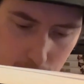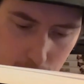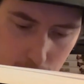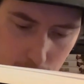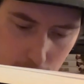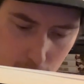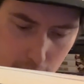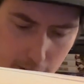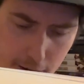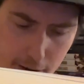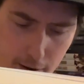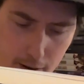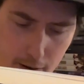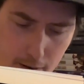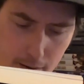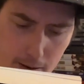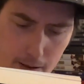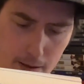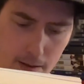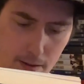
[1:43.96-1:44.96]
Greener,
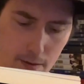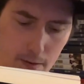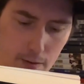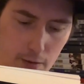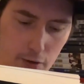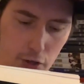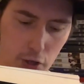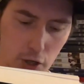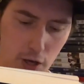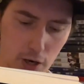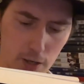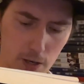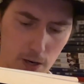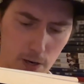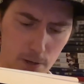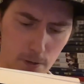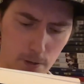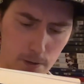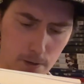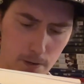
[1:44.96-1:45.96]
uh, Josh
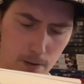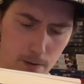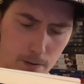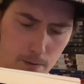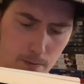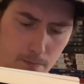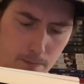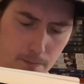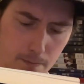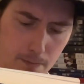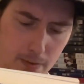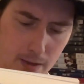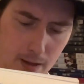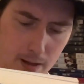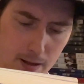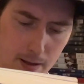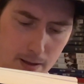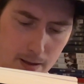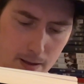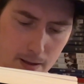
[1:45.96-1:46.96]
Hutcherson
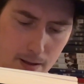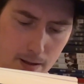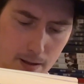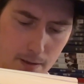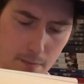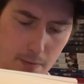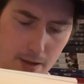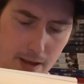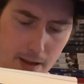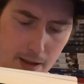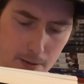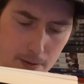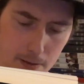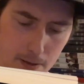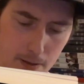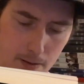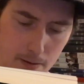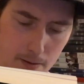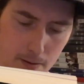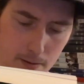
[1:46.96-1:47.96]
uh, as
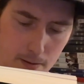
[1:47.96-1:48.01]
a